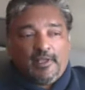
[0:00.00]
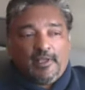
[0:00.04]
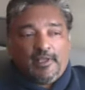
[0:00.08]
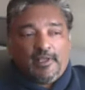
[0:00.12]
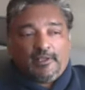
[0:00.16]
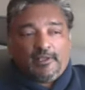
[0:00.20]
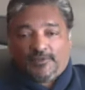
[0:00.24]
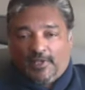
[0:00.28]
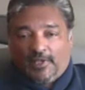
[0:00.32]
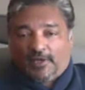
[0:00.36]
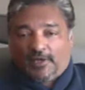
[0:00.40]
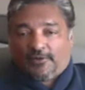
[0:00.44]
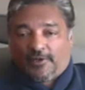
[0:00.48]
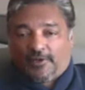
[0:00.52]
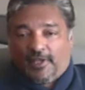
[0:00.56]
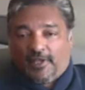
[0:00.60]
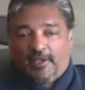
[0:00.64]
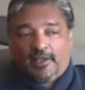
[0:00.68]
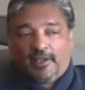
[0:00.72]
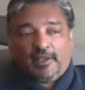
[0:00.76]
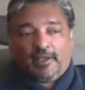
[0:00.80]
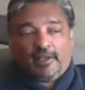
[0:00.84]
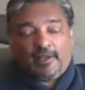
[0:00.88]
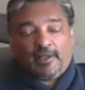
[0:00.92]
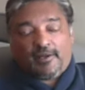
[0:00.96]
Is that
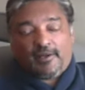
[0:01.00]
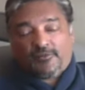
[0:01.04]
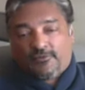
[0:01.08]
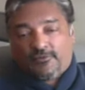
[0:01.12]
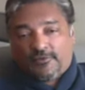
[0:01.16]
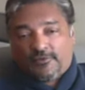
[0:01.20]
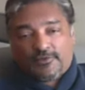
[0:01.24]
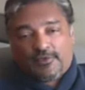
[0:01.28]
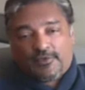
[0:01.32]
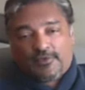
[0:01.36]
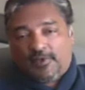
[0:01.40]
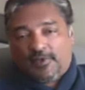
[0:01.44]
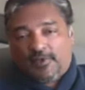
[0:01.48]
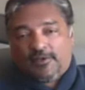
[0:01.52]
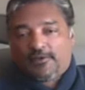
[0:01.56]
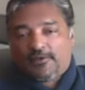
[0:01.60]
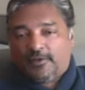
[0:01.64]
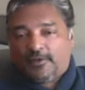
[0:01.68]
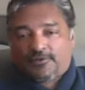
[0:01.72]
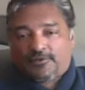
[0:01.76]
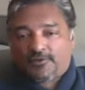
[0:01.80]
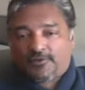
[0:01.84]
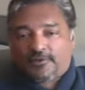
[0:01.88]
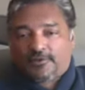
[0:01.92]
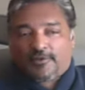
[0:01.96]
okay? And he said, yeah,
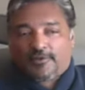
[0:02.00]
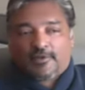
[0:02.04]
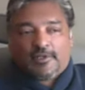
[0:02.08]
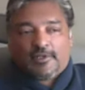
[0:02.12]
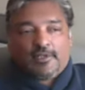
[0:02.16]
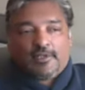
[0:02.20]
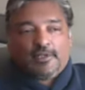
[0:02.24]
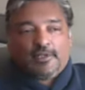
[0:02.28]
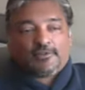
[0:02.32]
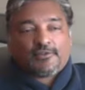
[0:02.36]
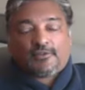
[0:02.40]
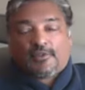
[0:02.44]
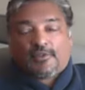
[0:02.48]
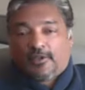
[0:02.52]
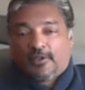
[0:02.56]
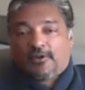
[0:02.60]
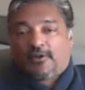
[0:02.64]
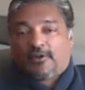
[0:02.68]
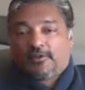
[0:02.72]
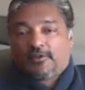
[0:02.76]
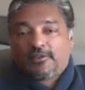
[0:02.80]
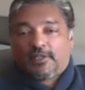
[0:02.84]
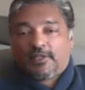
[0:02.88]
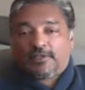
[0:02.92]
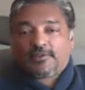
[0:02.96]
okay, sure. So they
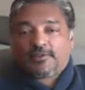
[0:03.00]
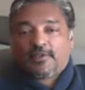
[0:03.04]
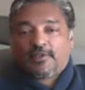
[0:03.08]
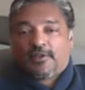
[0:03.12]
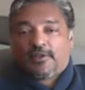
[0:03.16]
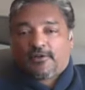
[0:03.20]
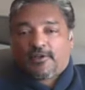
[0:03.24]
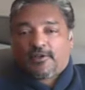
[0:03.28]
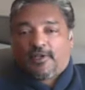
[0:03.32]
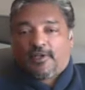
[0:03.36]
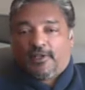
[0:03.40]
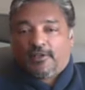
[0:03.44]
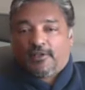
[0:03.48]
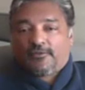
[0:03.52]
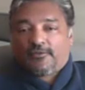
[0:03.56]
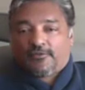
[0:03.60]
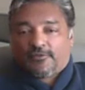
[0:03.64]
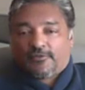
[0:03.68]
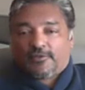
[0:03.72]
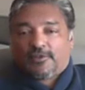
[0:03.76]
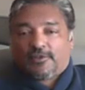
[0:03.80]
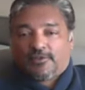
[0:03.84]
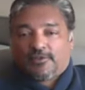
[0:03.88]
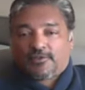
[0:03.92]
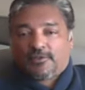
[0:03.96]
called him the next day, okay,
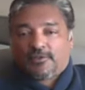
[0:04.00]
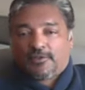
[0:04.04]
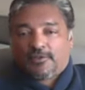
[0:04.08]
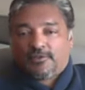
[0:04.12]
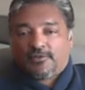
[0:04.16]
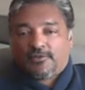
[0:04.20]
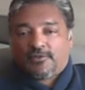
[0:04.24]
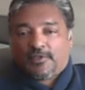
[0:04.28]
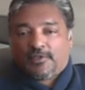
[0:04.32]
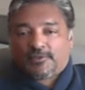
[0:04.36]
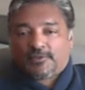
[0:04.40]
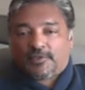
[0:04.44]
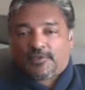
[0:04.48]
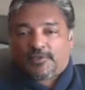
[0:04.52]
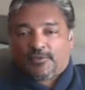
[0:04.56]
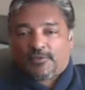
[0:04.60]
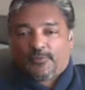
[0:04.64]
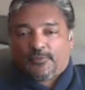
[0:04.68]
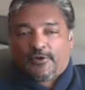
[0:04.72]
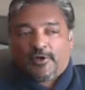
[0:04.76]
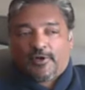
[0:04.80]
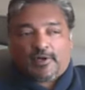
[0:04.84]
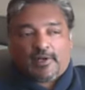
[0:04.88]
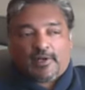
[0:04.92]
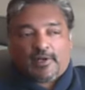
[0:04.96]
he's gonna do this other
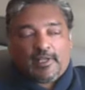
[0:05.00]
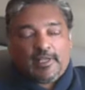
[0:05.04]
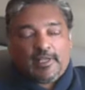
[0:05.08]
part.